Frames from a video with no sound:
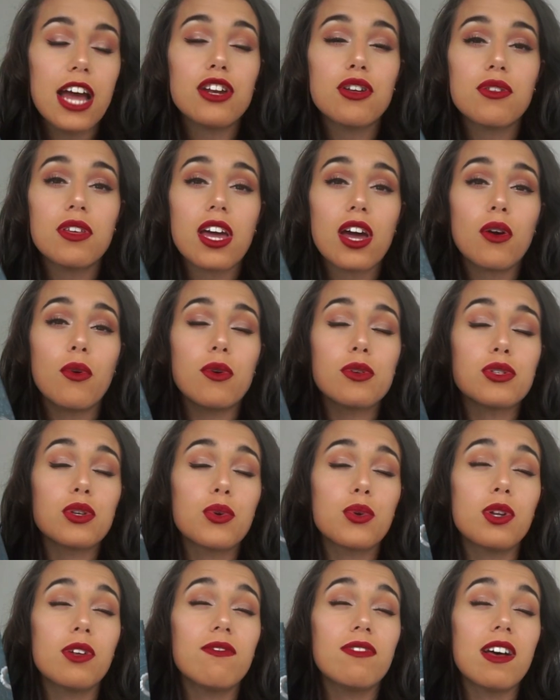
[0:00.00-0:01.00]
do think I also
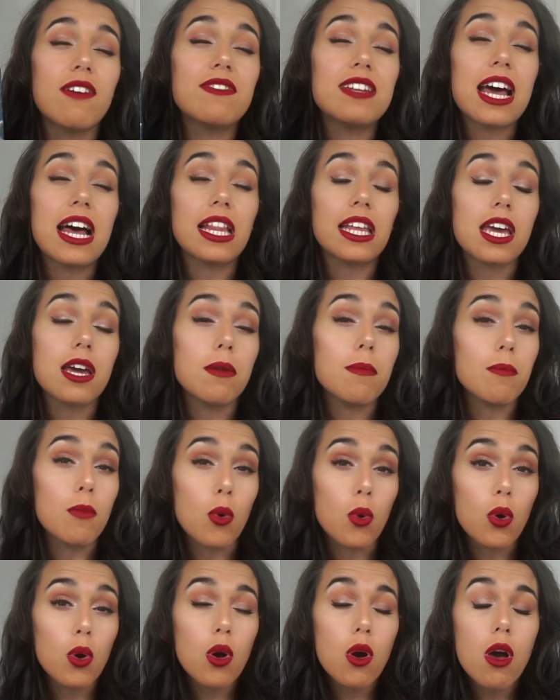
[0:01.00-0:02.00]
could have loved Alien
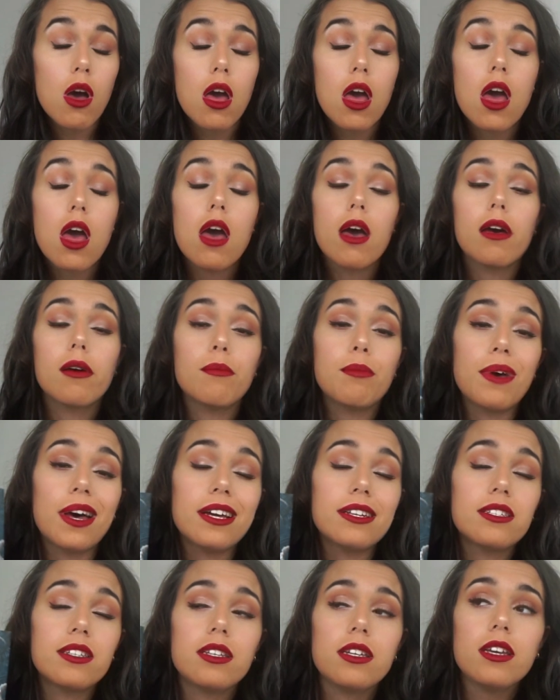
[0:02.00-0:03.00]
more,
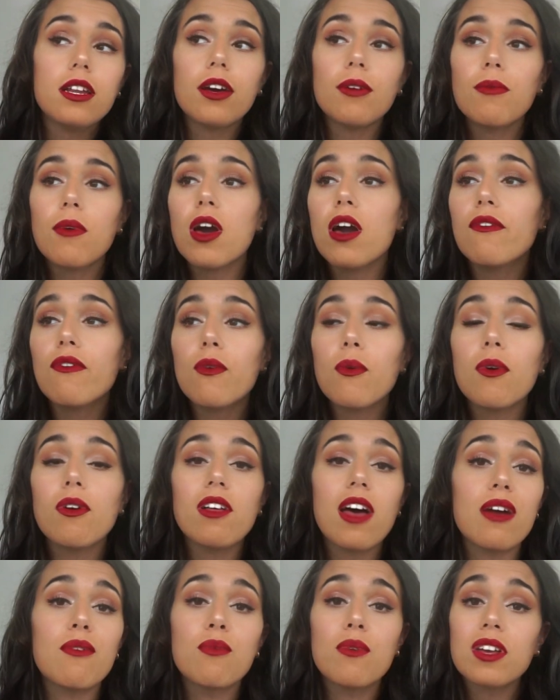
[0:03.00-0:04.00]
but you know, overall,
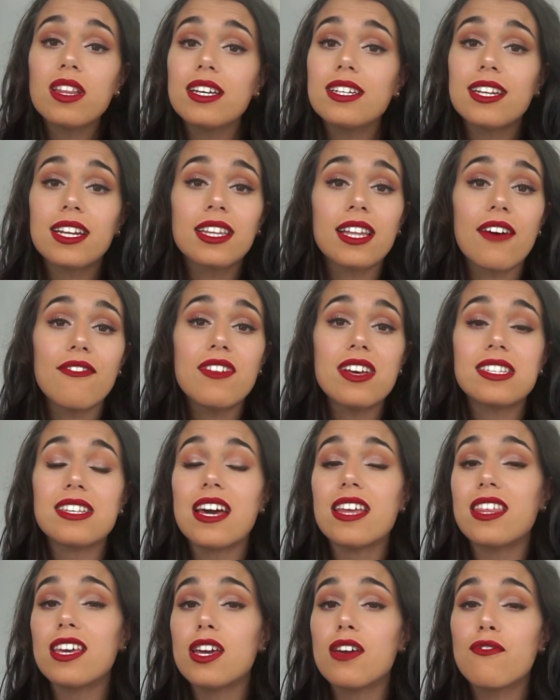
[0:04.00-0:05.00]
I really did love this. I
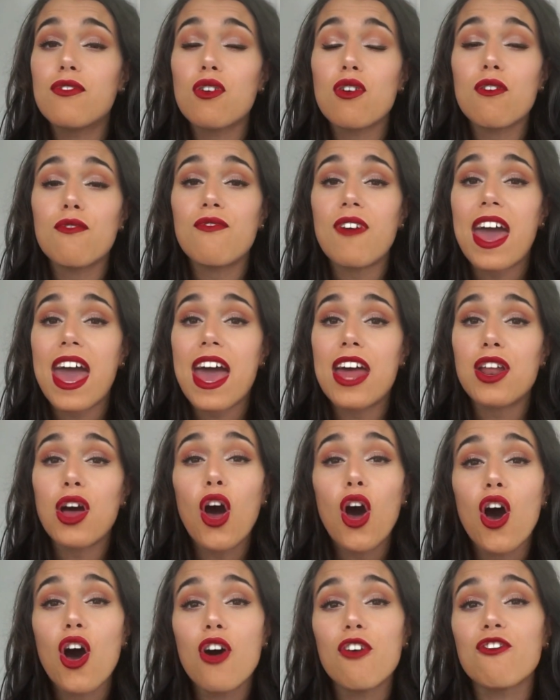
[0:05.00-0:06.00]
think if you're a fan
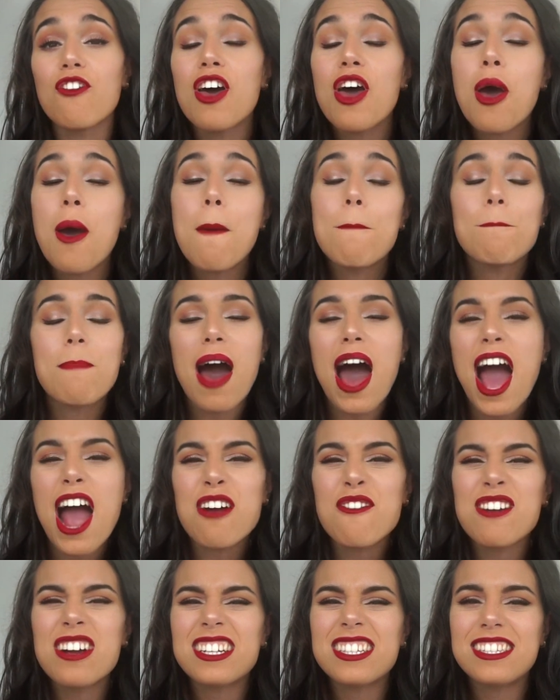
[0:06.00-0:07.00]
of
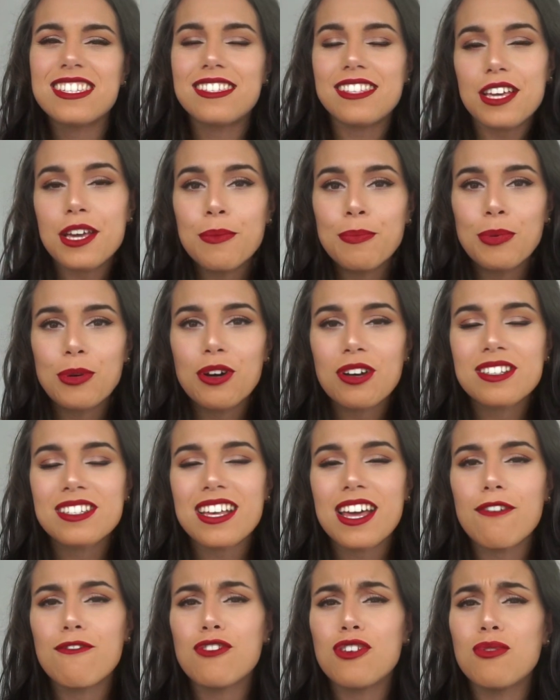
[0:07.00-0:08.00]
pirate sea books,
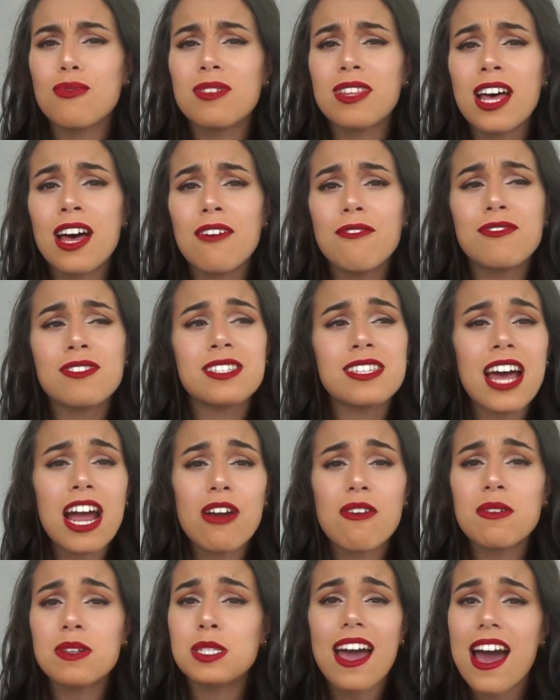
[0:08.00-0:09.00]
if you love
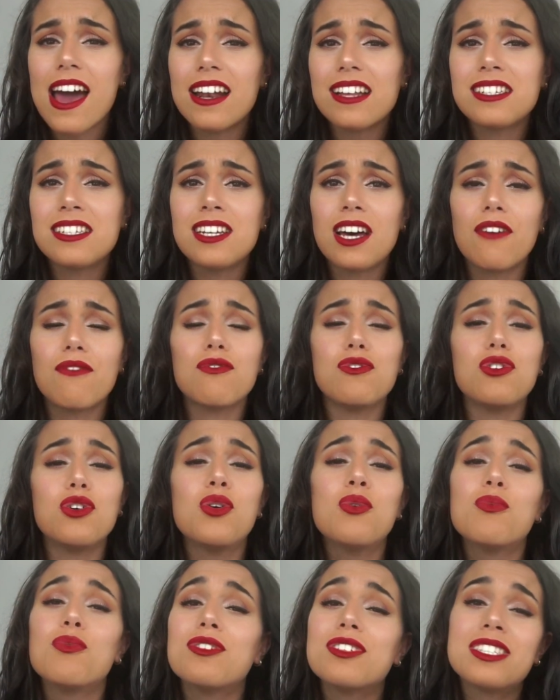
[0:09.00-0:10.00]
Siren kind of stuff,
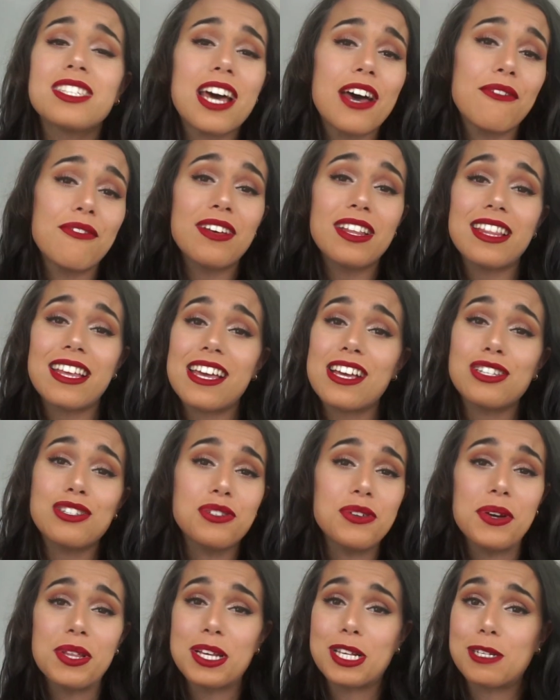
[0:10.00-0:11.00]
you will definitely
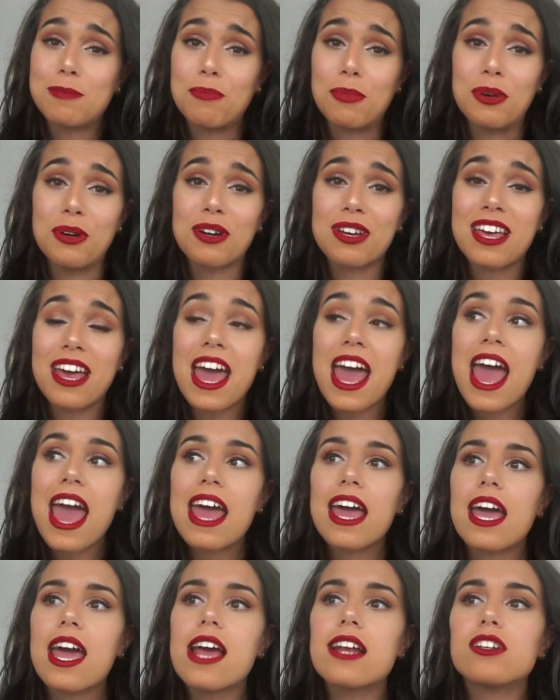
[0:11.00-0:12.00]
enjoy this book.
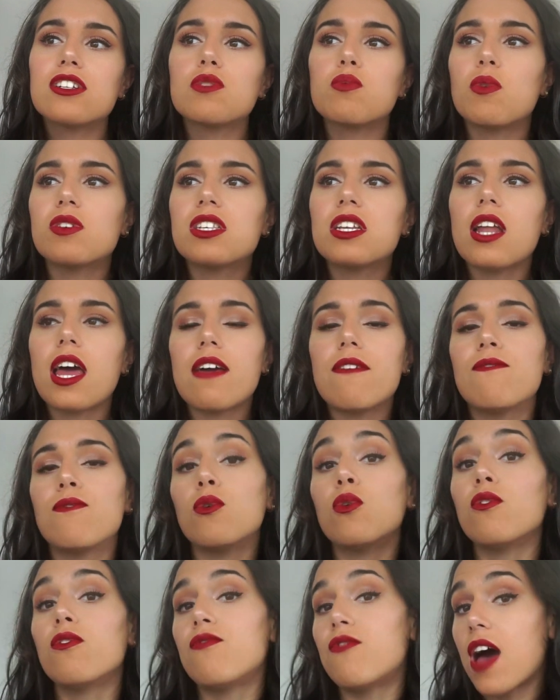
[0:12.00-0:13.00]
It just wasn't a
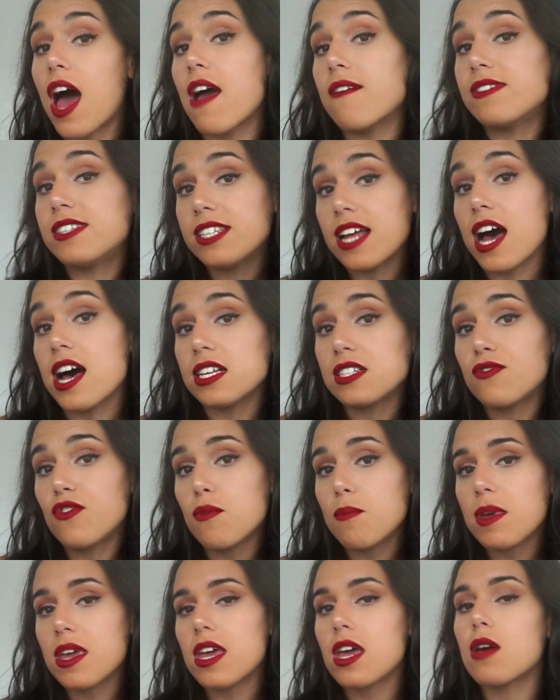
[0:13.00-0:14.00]
full 5 stars for
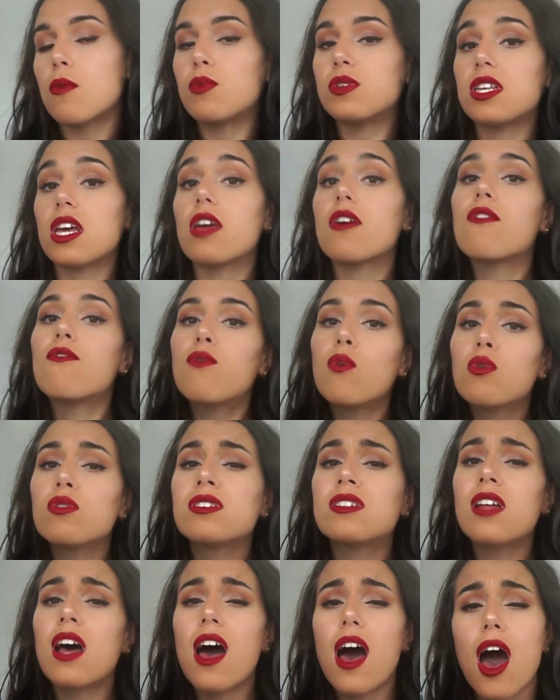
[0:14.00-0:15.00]
me. It was a
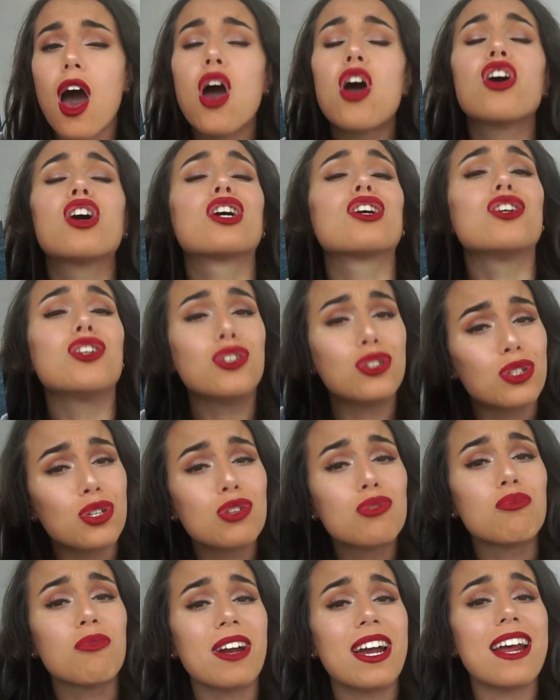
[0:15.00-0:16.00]
4-star
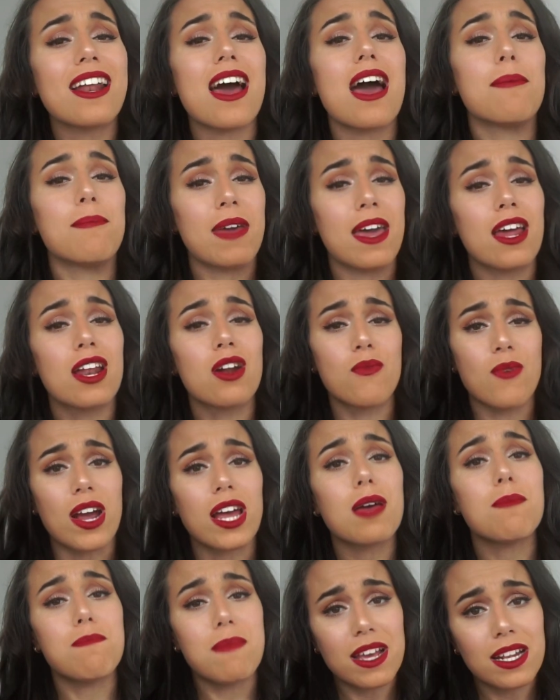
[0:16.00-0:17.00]
good read. I'm here to
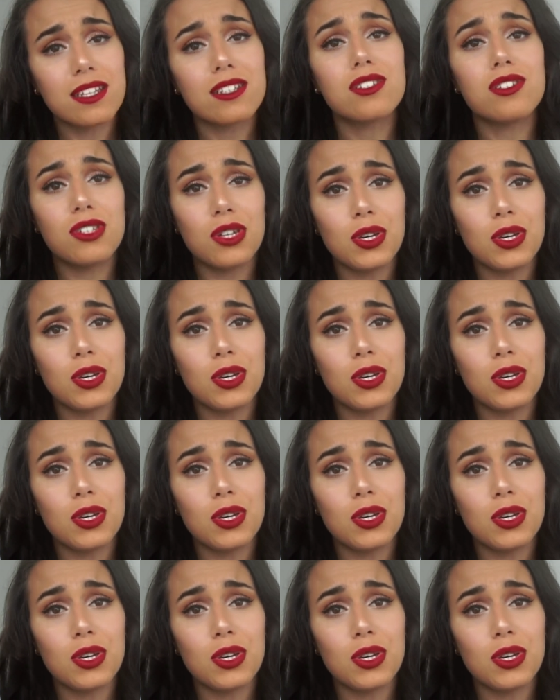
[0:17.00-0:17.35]
recommend it to